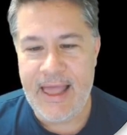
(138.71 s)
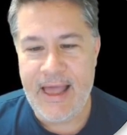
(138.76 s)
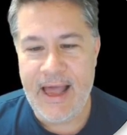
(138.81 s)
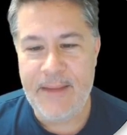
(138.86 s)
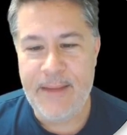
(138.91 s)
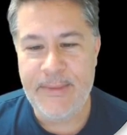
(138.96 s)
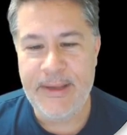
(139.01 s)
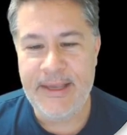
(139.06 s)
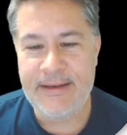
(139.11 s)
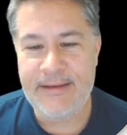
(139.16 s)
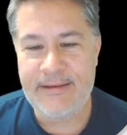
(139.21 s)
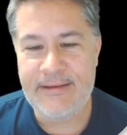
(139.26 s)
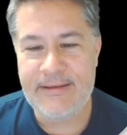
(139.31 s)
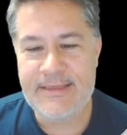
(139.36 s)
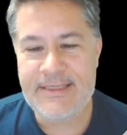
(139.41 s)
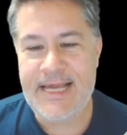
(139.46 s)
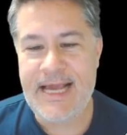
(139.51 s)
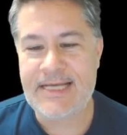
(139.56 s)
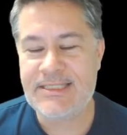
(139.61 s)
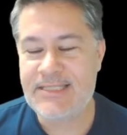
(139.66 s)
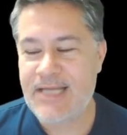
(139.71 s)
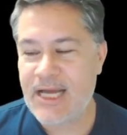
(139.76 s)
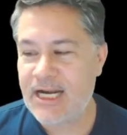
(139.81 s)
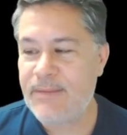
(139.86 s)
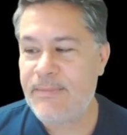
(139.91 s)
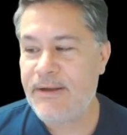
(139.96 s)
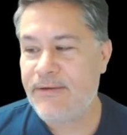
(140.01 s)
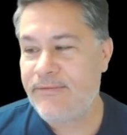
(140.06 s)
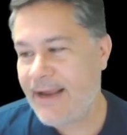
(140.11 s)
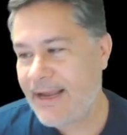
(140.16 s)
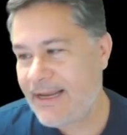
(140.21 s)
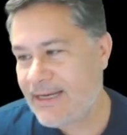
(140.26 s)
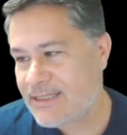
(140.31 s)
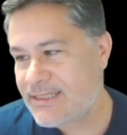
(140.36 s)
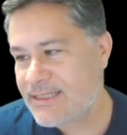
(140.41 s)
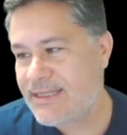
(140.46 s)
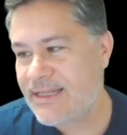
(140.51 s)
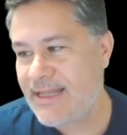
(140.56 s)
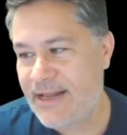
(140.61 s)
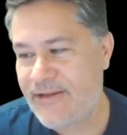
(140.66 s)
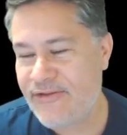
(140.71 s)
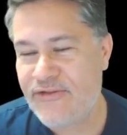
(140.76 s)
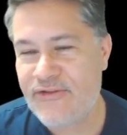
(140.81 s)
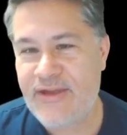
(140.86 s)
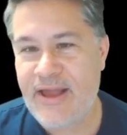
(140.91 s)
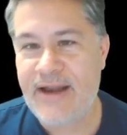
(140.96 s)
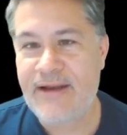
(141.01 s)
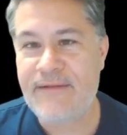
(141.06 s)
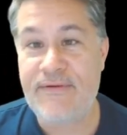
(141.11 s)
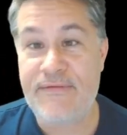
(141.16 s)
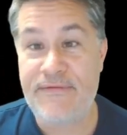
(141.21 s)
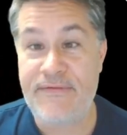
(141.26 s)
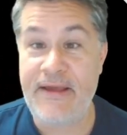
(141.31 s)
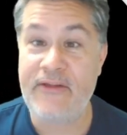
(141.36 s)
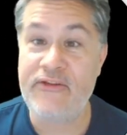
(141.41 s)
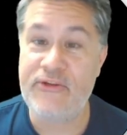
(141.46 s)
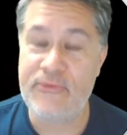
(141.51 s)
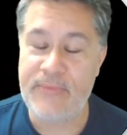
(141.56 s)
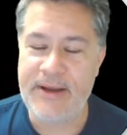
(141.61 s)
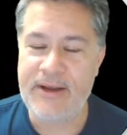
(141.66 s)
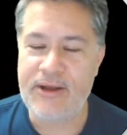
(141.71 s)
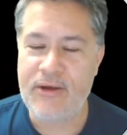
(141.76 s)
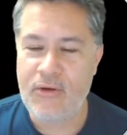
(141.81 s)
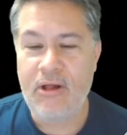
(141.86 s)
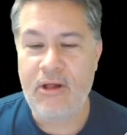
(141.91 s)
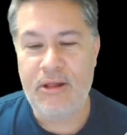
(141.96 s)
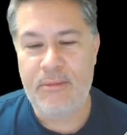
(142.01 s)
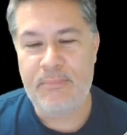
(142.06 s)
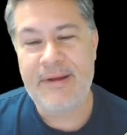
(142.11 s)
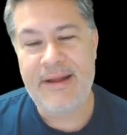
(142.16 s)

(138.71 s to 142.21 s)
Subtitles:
I mean, taxonomy ranks, that's kind of a fancy way to call it,